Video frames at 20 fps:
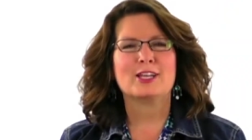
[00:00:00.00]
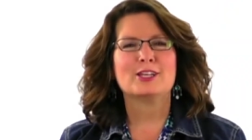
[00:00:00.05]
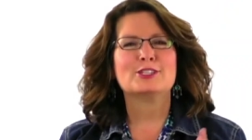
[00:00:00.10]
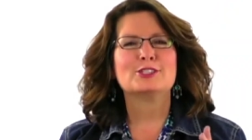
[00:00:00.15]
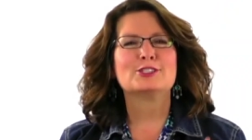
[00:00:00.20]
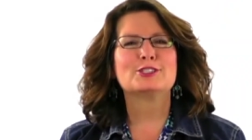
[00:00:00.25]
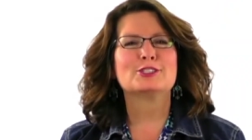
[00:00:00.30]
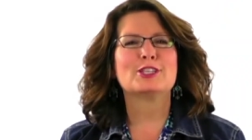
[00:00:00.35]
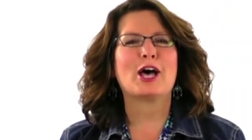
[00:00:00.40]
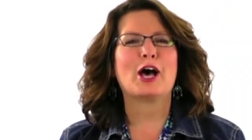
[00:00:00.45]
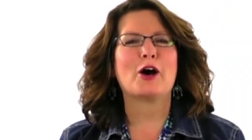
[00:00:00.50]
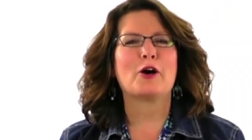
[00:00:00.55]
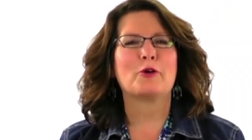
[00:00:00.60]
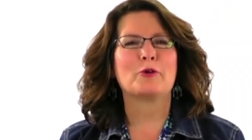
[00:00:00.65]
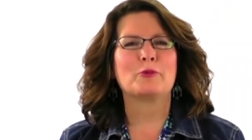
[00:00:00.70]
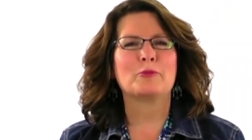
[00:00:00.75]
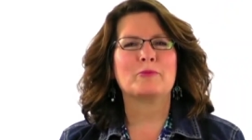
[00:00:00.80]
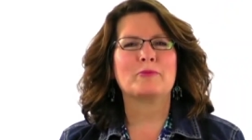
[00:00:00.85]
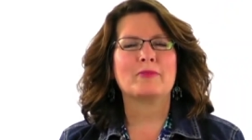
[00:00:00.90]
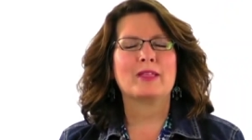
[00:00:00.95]

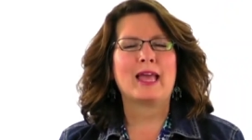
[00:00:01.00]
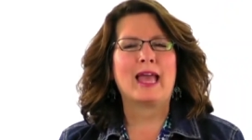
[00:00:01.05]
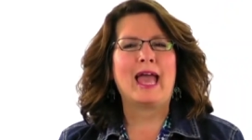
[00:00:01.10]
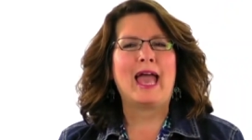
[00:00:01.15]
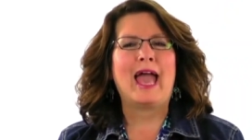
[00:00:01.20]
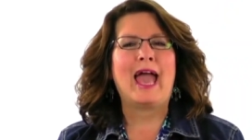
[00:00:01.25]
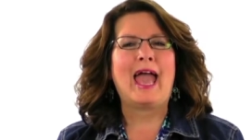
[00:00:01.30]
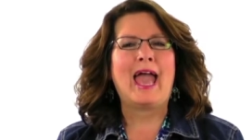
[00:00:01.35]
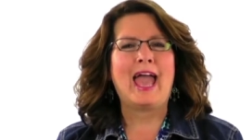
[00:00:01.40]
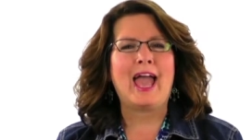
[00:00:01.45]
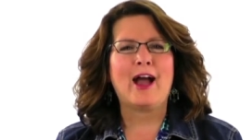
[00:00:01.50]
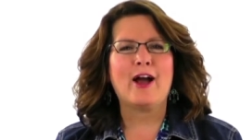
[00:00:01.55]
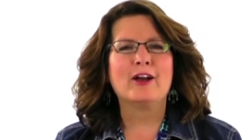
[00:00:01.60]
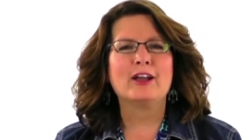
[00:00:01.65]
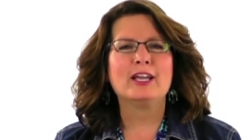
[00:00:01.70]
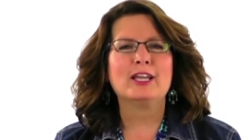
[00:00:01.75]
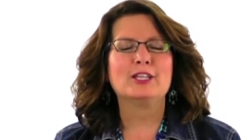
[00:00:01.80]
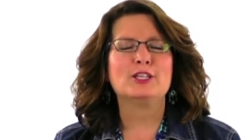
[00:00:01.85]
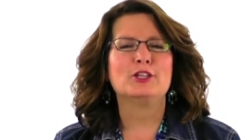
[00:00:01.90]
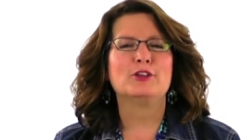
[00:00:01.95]
So, how
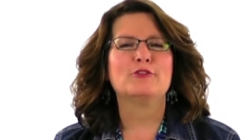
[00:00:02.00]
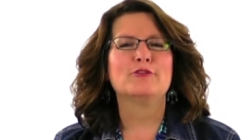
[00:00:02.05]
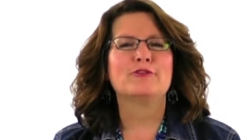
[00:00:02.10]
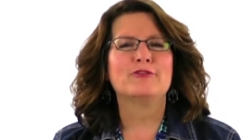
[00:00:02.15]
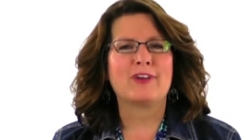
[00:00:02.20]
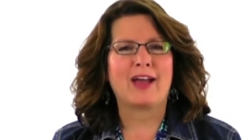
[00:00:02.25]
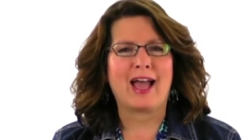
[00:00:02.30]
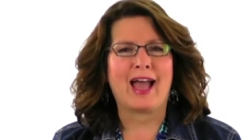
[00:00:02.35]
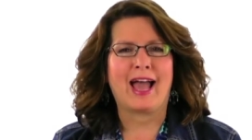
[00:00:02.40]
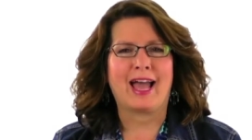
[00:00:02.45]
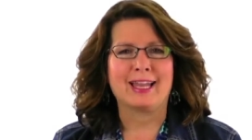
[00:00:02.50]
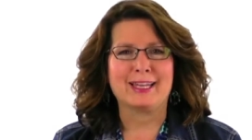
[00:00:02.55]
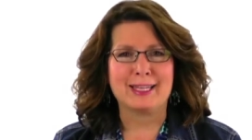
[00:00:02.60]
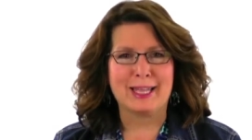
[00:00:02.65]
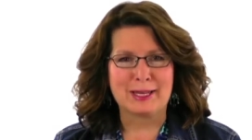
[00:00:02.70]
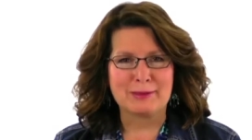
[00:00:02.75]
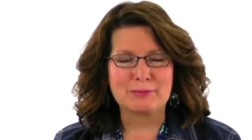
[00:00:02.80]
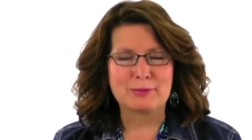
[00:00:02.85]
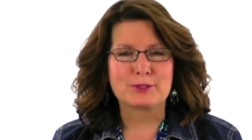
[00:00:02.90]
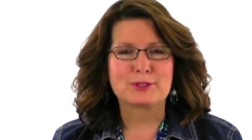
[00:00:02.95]
can you find
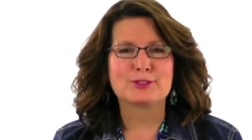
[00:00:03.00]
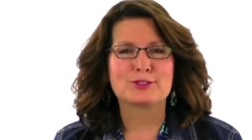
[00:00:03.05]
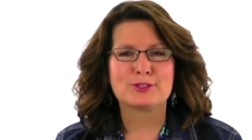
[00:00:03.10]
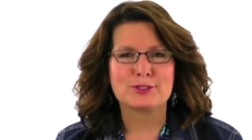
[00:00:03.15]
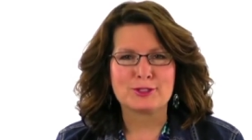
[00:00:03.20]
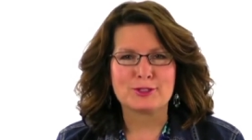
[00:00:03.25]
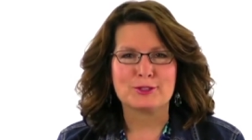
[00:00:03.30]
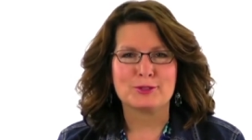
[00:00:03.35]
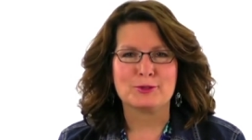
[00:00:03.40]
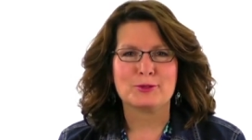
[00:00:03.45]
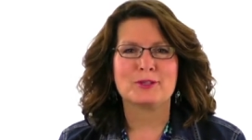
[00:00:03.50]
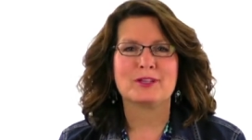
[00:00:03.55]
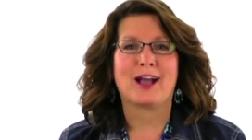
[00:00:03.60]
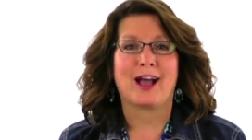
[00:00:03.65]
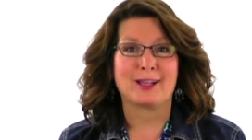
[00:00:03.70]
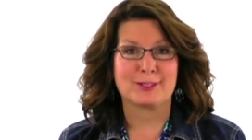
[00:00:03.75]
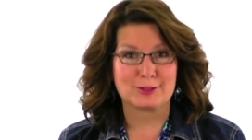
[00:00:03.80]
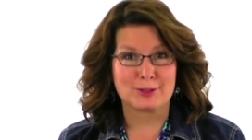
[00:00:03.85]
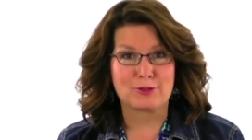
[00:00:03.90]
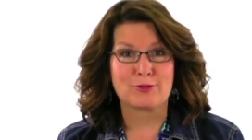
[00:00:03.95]
and pursue
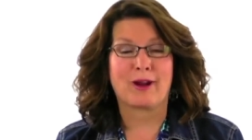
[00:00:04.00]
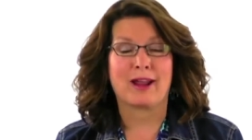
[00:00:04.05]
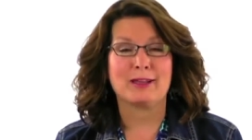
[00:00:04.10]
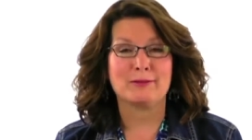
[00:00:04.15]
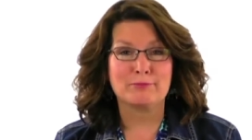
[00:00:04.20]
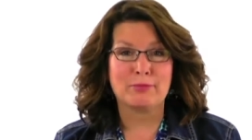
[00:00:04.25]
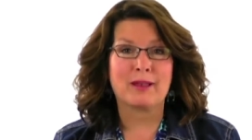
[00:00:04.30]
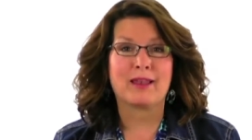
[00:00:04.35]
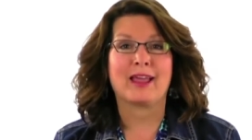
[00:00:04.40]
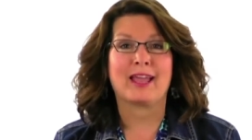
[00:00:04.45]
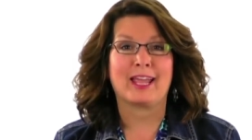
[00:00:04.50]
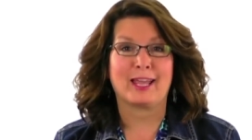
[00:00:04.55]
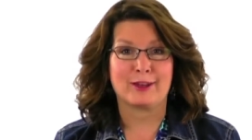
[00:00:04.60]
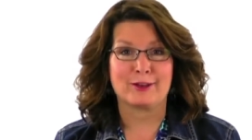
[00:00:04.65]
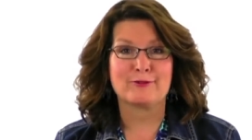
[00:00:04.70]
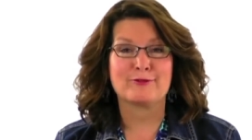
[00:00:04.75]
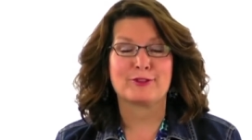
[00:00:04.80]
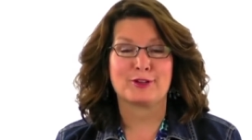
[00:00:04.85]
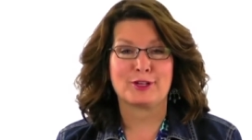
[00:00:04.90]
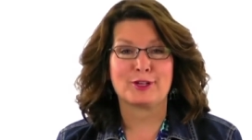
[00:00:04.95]
God's great
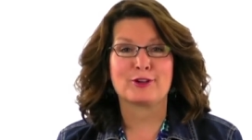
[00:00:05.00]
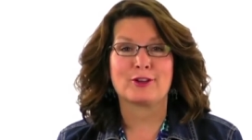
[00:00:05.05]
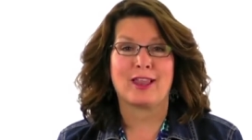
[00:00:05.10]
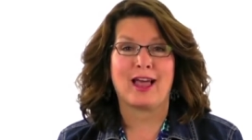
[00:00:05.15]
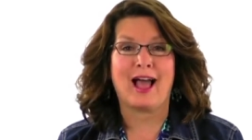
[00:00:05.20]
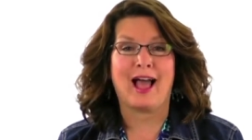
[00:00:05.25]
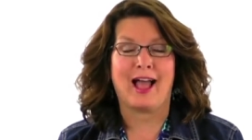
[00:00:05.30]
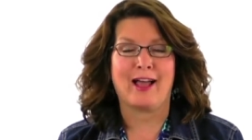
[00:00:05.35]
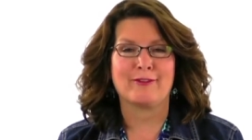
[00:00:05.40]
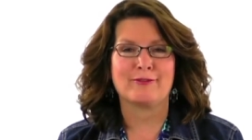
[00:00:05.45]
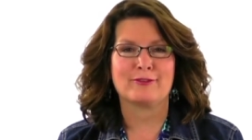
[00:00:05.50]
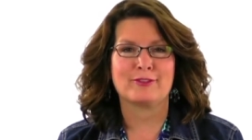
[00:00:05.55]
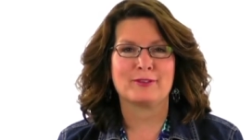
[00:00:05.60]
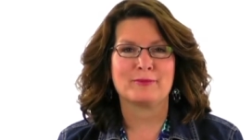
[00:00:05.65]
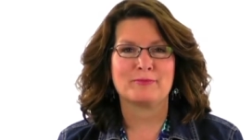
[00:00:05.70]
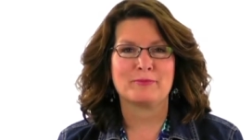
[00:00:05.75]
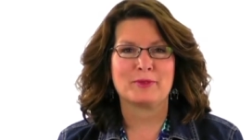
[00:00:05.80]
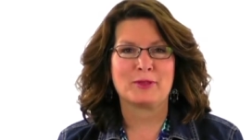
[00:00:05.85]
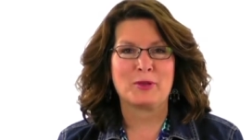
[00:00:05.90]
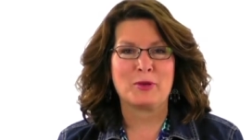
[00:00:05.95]
plan for your life?
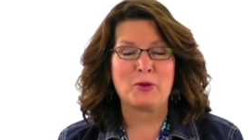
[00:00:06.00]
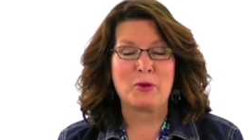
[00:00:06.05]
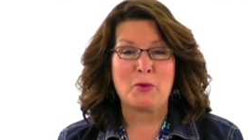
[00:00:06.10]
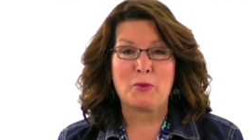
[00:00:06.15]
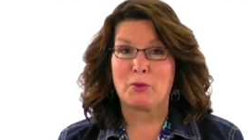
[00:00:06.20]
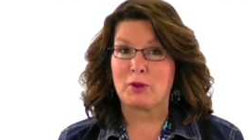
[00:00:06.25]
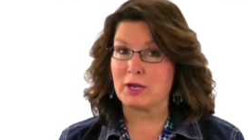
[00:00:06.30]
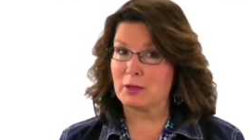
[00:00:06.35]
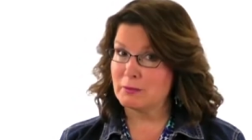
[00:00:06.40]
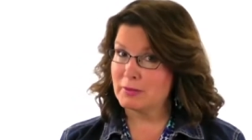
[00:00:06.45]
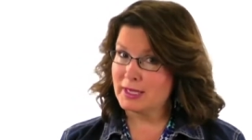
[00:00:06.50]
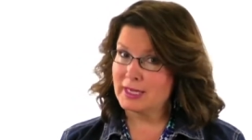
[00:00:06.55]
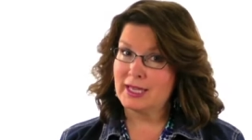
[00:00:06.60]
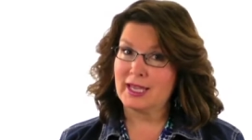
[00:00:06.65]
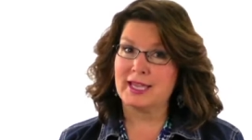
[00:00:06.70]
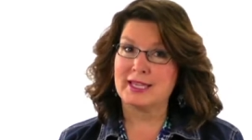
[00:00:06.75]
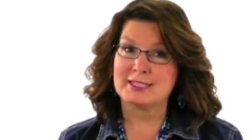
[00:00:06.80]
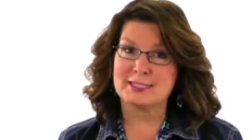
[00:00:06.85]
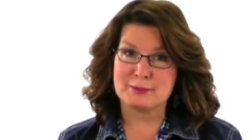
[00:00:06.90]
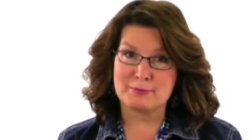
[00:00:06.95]
Well, it
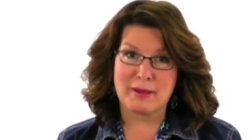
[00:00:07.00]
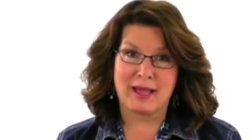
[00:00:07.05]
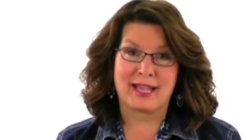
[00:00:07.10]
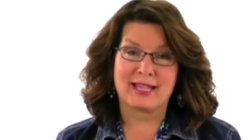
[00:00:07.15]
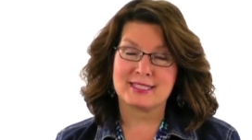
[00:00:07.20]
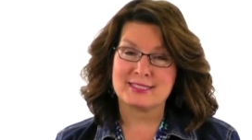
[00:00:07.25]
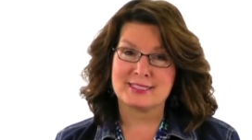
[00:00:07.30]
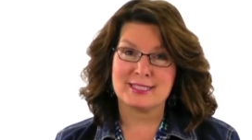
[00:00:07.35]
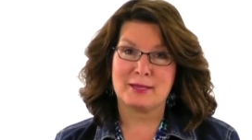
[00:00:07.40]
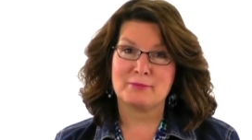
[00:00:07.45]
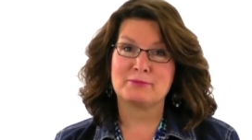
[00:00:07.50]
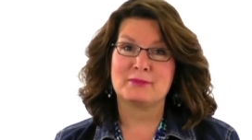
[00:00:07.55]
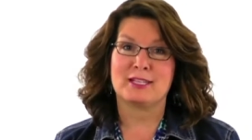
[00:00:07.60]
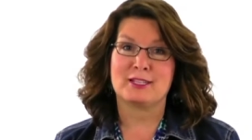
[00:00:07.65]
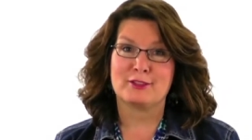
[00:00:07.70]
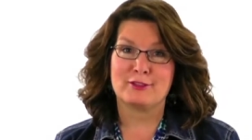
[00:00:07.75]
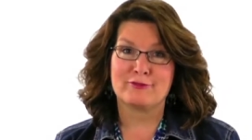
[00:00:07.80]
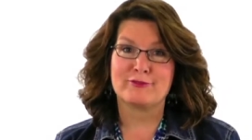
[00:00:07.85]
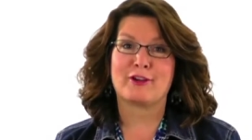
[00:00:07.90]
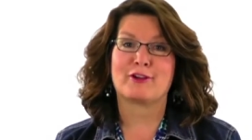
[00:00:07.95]
begins by
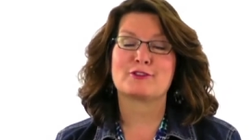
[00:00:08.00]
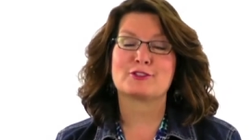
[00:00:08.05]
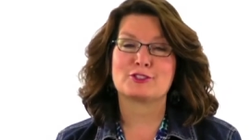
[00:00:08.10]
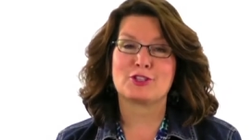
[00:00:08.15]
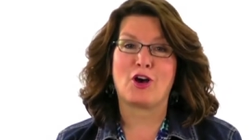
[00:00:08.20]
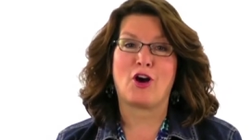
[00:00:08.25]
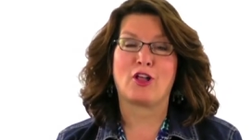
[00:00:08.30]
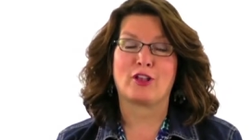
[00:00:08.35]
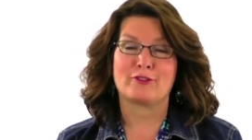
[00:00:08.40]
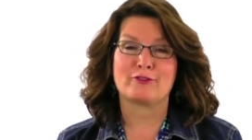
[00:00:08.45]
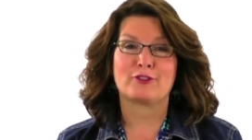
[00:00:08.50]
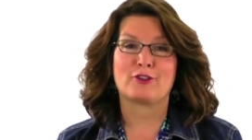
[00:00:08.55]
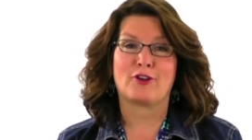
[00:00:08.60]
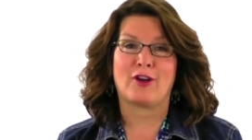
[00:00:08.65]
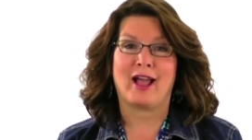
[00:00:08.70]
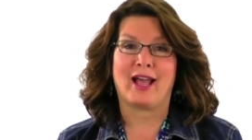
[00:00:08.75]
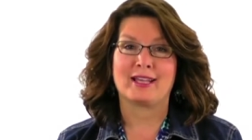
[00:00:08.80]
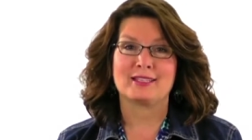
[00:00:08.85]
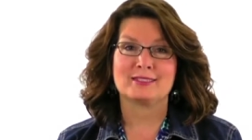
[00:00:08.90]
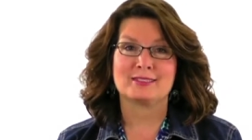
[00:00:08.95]
accepting the first call of
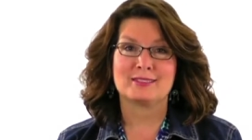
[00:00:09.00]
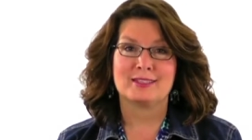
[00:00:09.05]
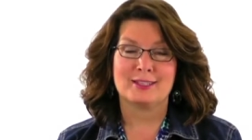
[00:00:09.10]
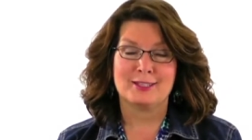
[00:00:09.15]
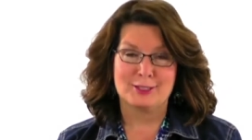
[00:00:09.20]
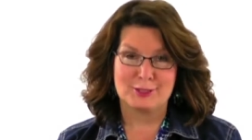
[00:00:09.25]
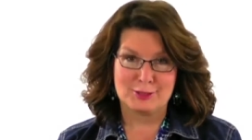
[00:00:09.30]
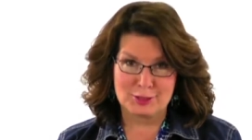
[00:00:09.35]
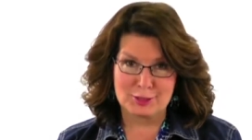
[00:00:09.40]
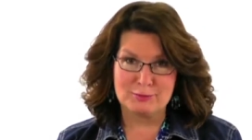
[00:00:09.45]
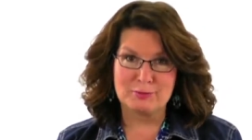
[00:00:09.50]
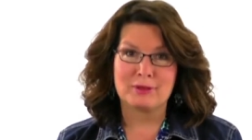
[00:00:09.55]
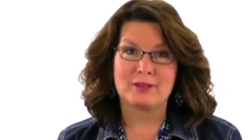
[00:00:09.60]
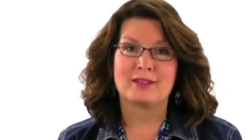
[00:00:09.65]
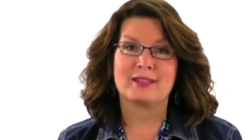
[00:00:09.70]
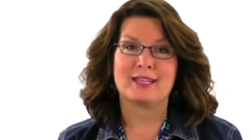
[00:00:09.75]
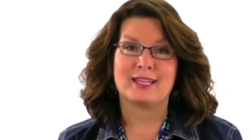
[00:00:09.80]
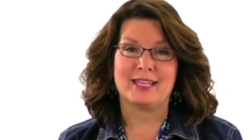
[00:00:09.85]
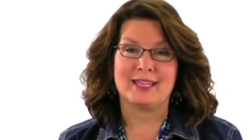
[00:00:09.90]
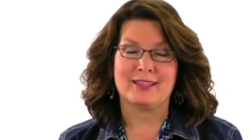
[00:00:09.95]
Christ, to
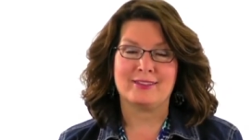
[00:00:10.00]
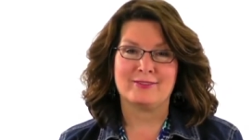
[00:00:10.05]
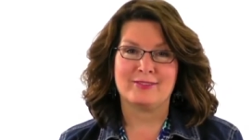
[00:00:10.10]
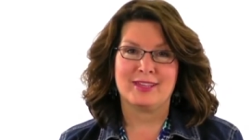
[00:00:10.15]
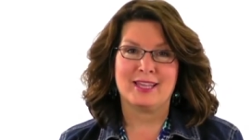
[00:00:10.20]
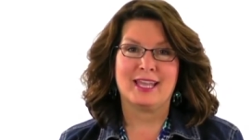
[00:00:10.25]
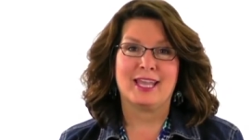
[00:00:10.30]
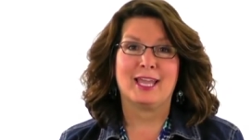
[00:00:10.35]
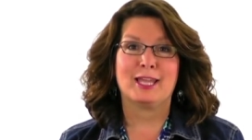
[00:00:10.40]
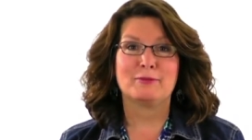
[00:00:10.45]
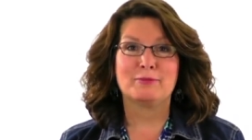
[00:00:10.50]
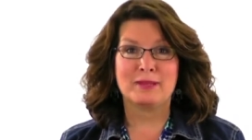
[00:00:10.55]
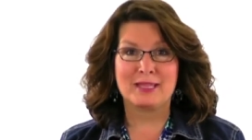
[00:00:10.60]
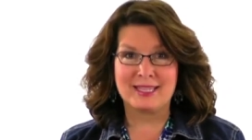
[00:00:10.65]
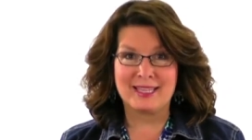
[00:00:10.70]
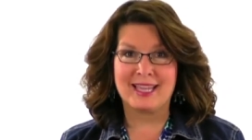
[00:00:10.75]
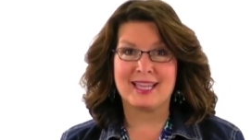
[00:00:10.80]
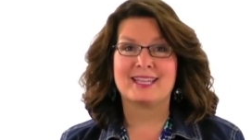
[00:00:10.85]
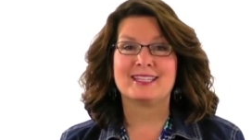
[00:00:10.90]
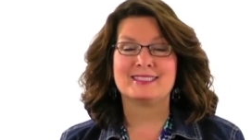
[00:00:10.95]
believe. It
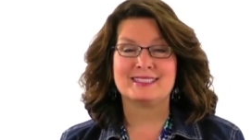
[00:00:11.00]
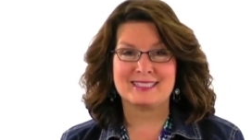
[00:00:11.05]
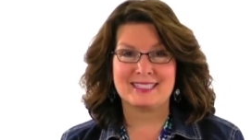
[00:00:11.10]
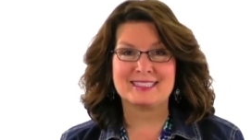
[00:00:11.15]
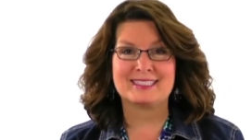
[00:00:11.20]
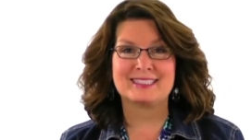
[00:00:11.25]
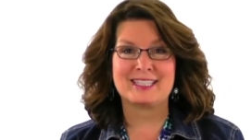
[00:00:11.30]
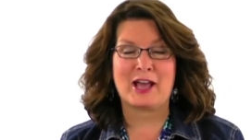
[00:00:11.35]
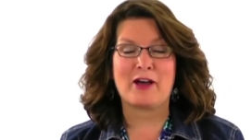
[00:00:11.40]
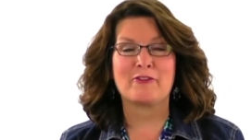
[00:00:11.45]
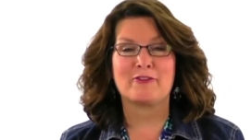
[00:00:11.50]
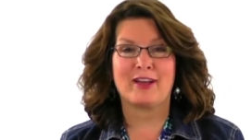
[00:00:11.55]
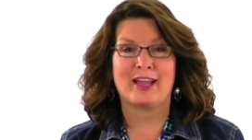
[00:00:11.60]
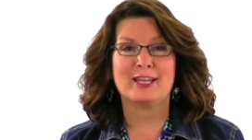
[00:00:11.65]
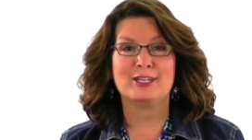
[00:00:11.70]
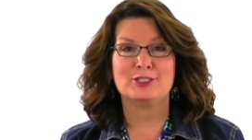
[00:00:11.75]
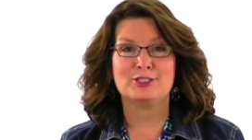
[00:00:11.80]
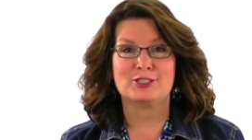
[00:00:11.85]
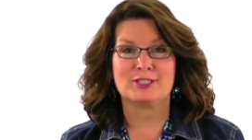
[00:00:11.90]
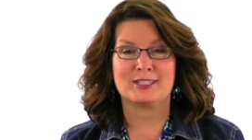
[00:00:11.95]
begins at
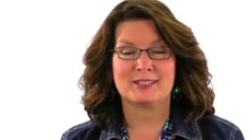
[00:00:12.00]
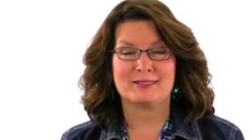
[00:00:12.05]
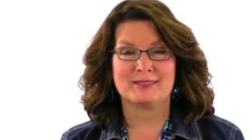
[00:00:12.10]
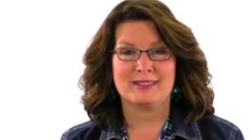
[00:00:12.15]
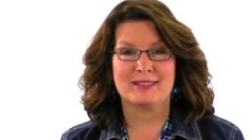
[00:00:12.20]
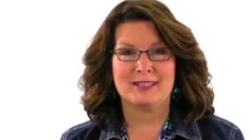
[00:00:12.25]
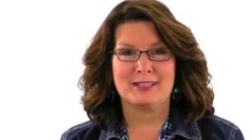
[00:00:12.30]
salvation.